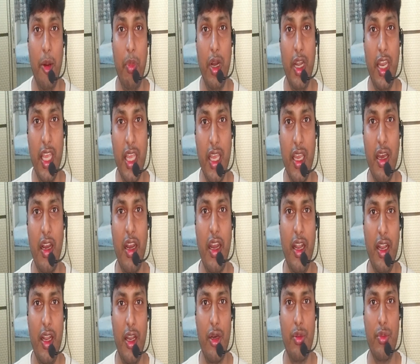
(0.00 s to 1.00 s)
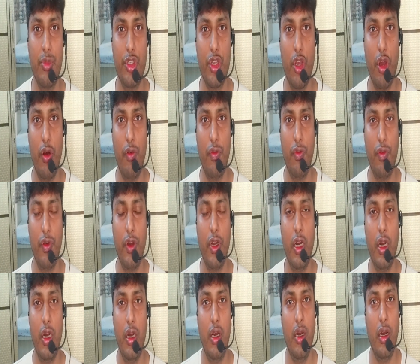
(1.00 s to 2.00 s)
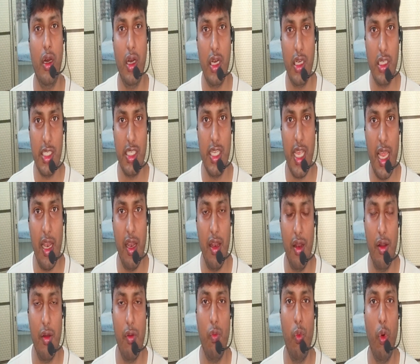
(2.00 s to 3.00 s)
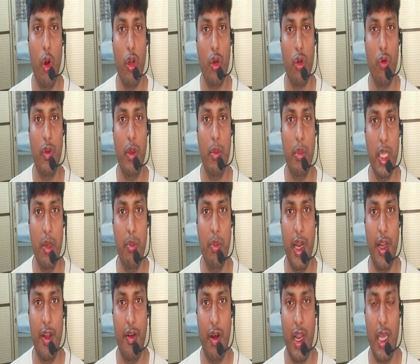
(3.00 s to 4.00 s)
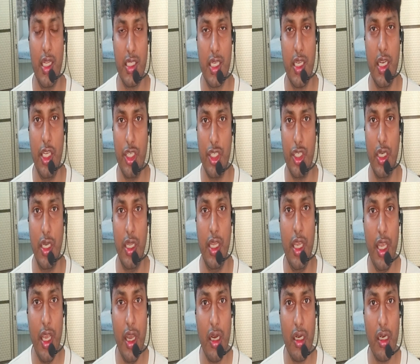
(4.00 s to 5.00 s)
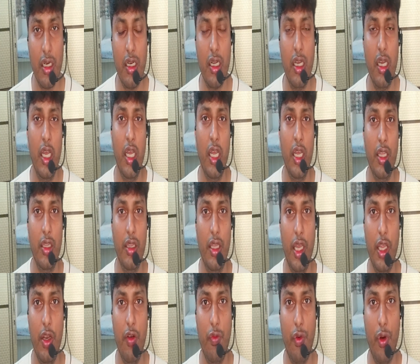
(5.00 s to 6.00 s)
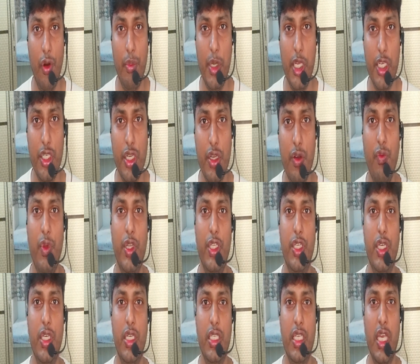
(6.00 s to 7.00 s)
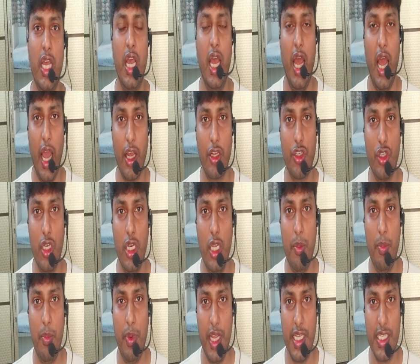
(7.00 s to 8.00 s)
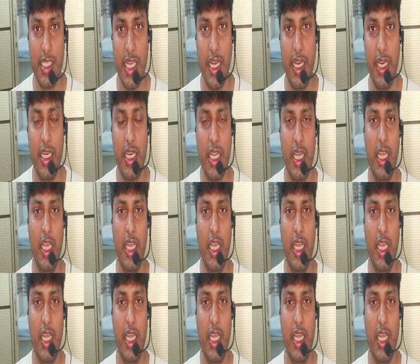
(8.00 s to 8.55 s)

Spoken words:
But here in terms of a cell, what do we mean by translation? Here the information which is actually present